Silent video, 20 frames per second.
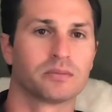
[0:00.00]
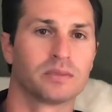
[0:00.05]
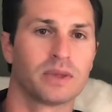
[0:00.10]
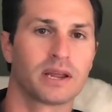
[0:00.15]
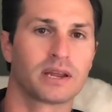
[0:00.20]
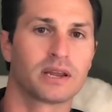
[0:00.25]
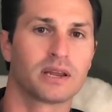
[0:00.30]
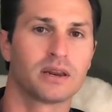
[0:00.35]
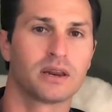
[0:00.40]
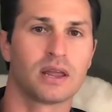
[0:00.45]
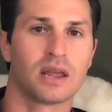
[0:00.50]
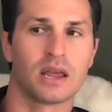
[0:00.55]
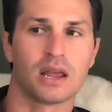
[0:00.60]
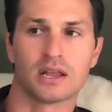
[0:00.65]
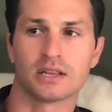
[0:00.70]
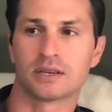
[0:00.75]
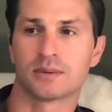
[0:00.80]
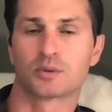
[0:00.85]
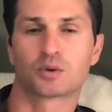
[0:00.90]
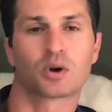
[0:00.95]
like it
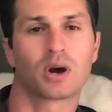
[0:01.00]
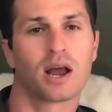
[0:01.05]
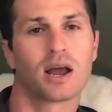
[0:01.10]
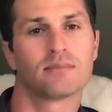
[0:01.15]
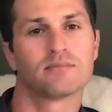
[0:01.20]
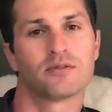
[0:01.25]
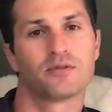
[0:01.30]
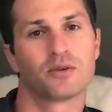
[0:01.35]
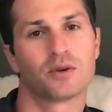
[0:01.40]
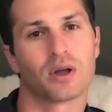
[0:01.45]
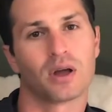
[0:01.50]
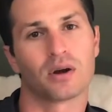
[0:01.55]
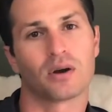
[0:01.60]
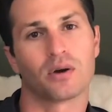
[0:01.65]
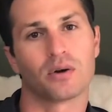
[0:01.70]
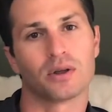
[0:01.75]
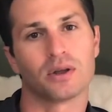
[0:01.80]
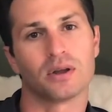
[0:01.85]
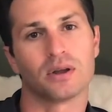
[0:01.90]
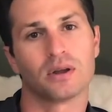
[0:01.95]
and subscribe if you're not
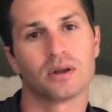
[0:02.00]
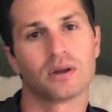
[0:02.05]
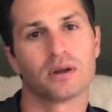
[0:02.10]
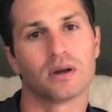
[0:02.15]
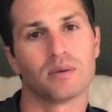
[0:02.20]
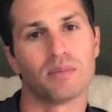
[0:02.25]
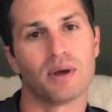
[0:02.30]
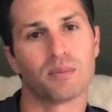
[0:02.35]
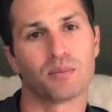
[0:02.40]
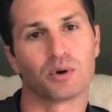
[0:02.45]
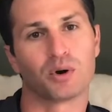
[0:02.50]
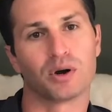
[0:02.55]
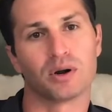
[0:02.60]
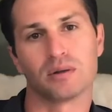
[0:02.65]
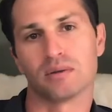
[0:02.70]
already a member,